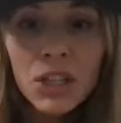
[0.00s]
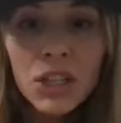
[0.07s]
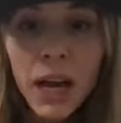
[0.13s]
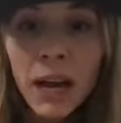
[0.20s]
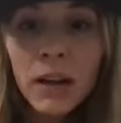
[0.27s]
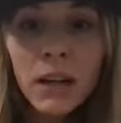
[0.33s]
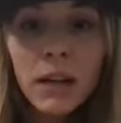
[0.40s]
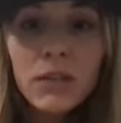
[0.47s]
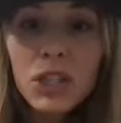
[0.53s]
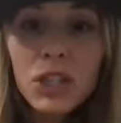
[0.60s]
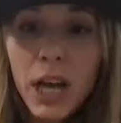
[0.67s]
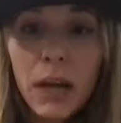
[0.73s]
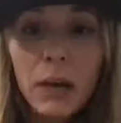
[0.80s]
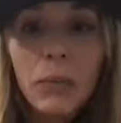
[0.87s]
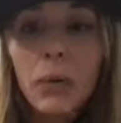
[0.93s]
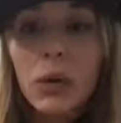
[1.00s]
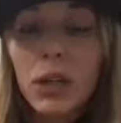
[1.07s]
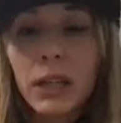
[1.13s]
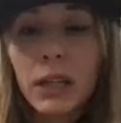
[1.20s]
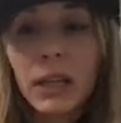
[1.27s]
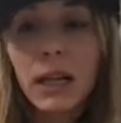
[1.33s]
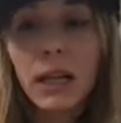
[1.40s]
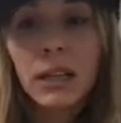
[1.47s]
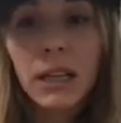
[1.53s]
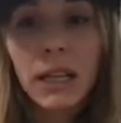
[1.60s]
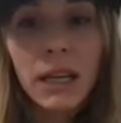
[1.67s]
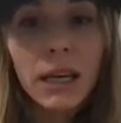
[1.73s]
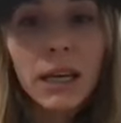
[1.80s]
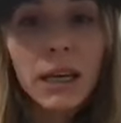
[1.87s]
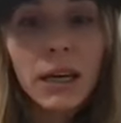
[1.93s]
have Jen put in a
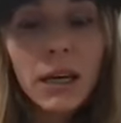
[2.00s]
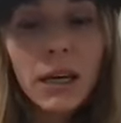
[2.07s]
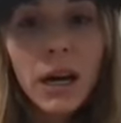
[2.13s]
link.